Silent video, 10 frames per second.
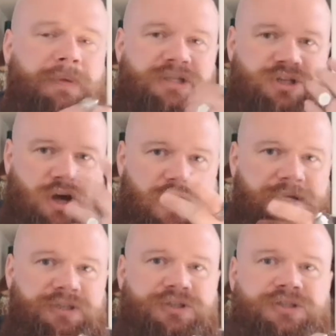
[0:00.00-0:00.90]
My tongue
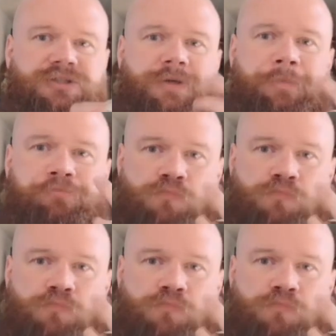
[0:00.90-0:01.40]
is just.